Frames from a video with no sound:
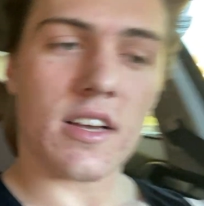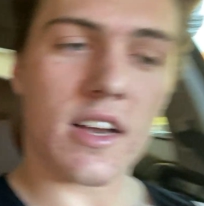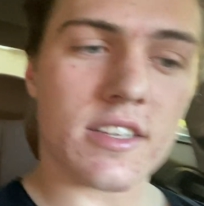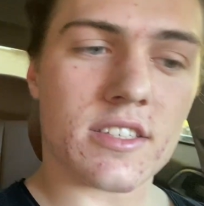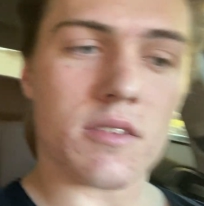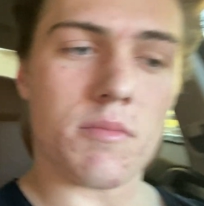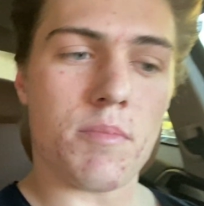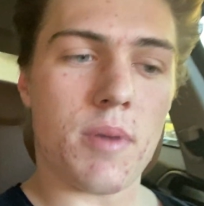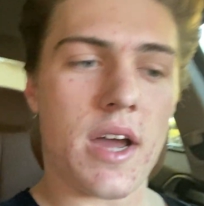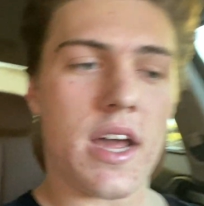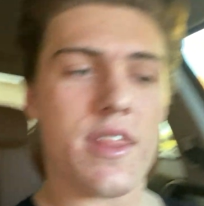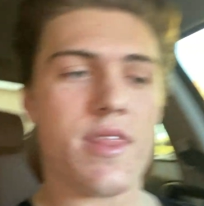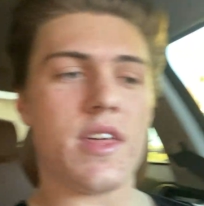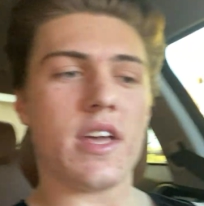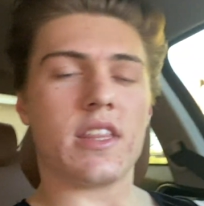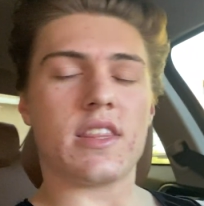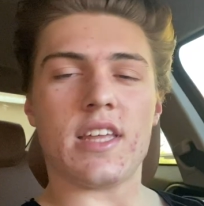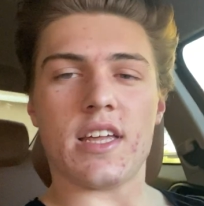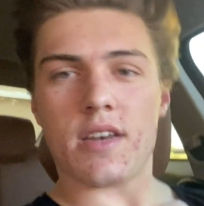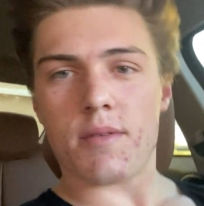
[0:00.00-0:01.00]
awesome. But I
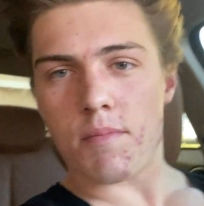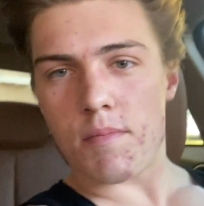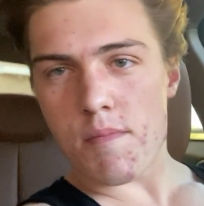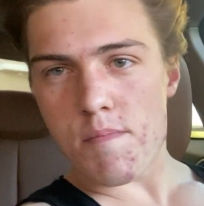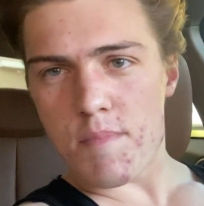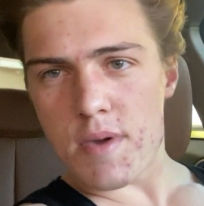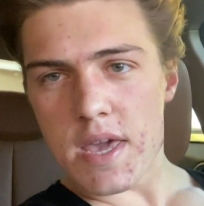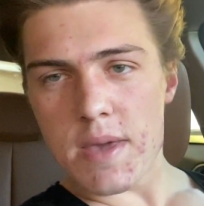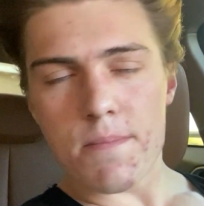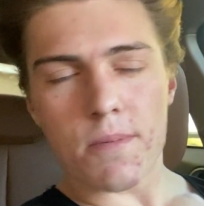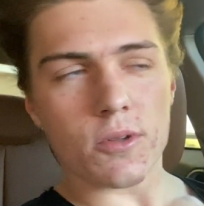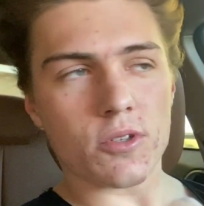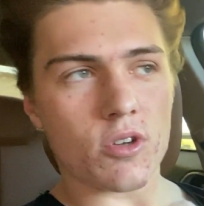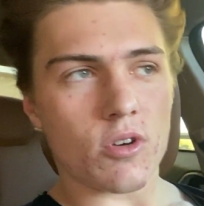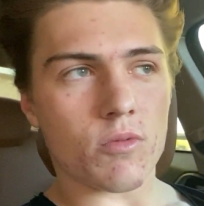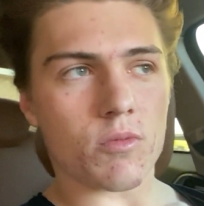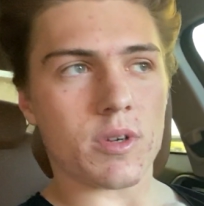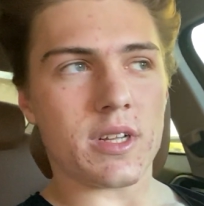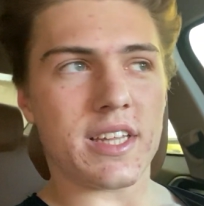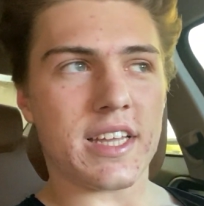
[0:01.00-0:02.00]
think that people
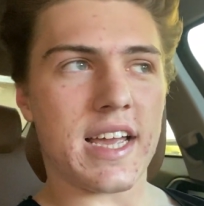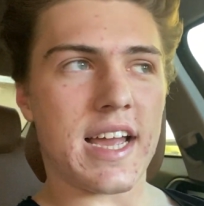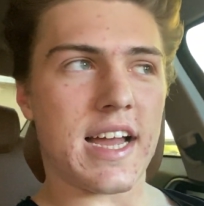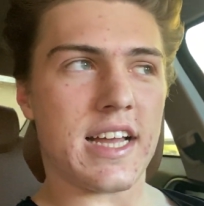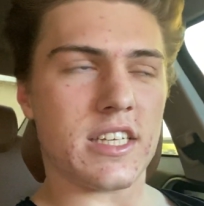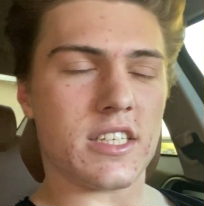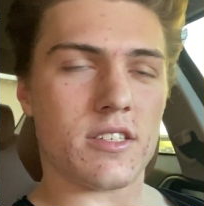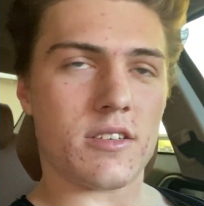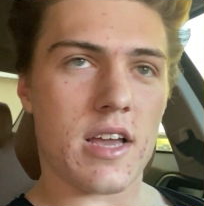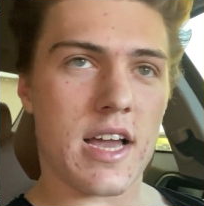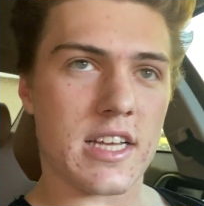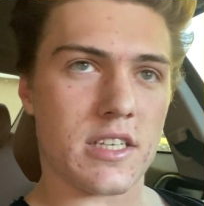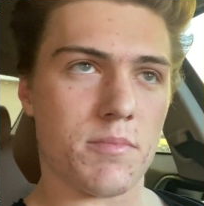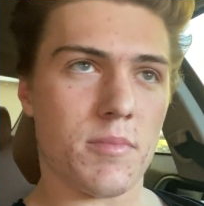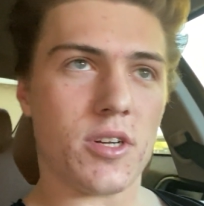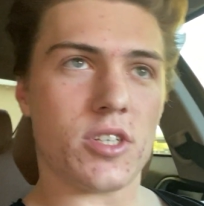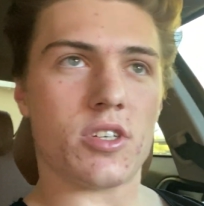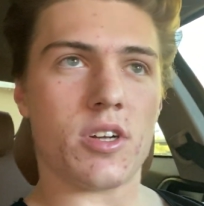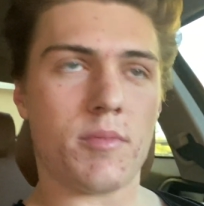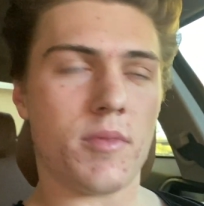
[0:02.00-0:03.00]
don't really as
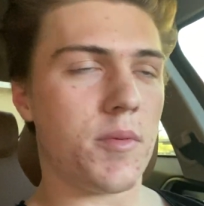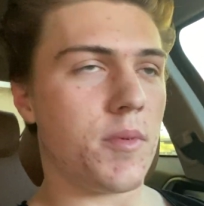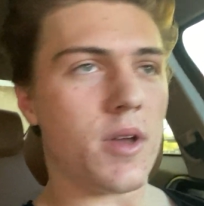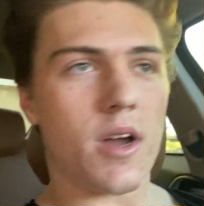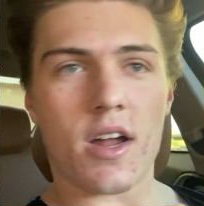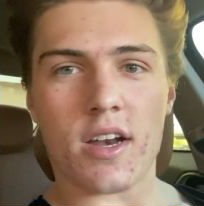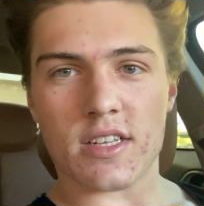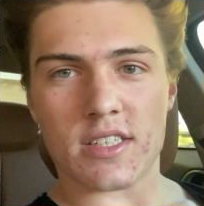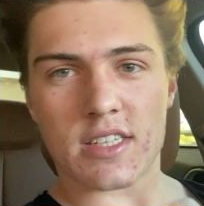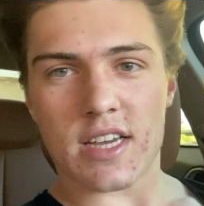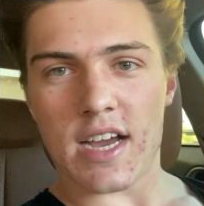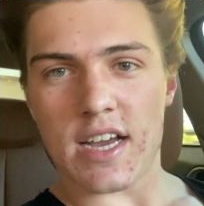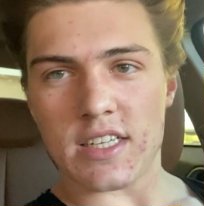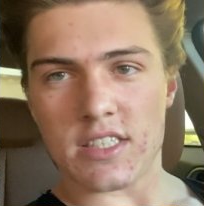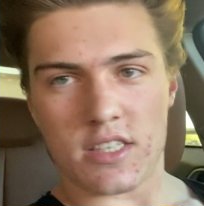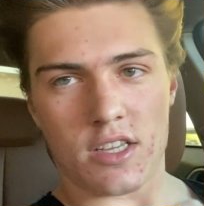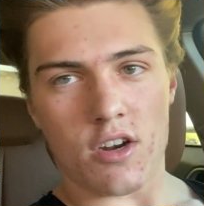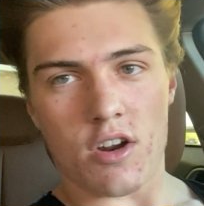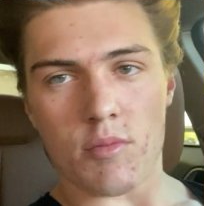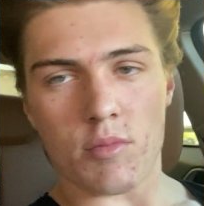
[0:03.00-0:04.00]
much. I'm going to be honest,
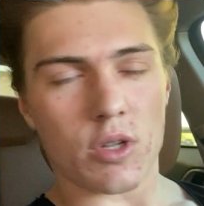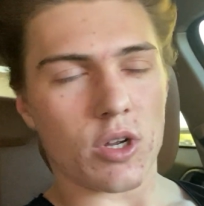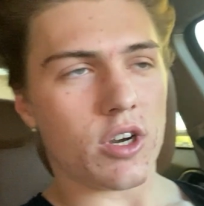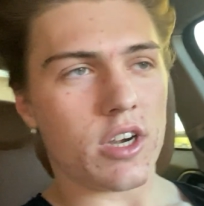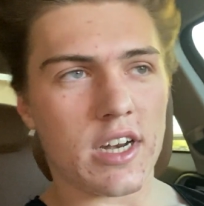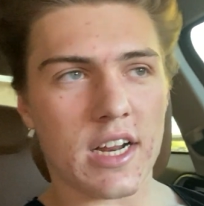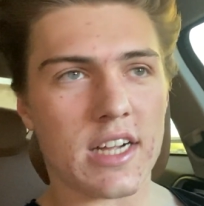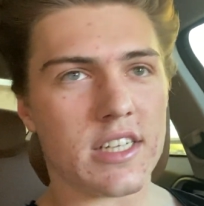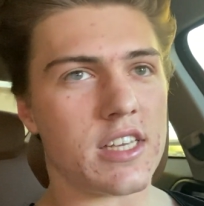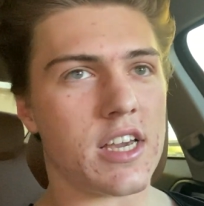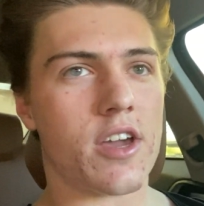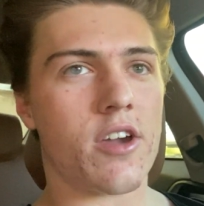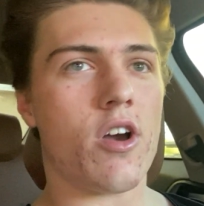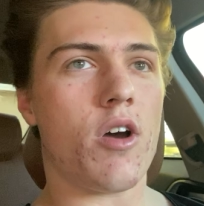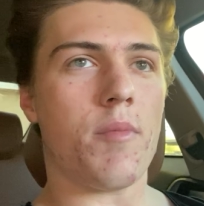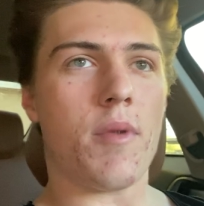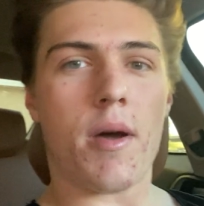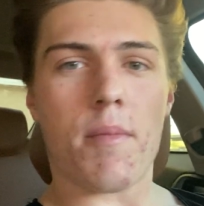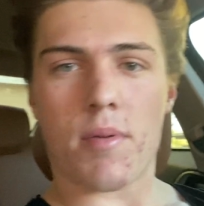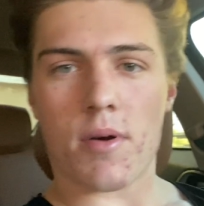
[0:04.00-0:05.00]
guys. I'm learning as I go.
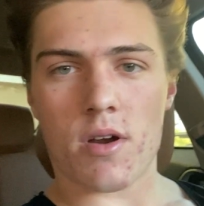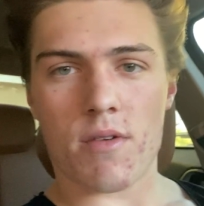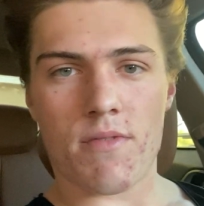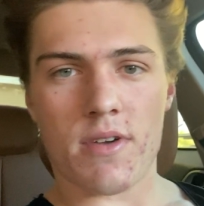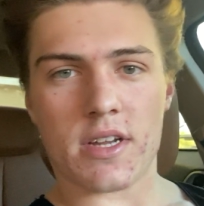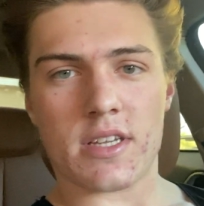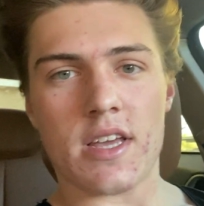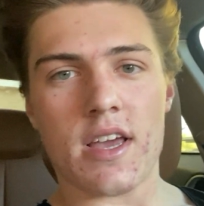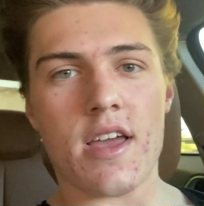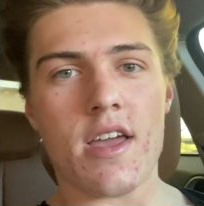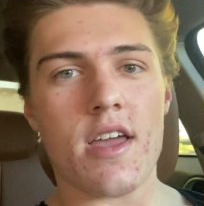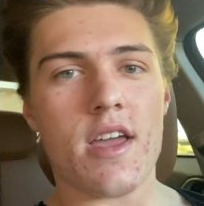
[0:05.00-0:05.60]
I'm not perfect.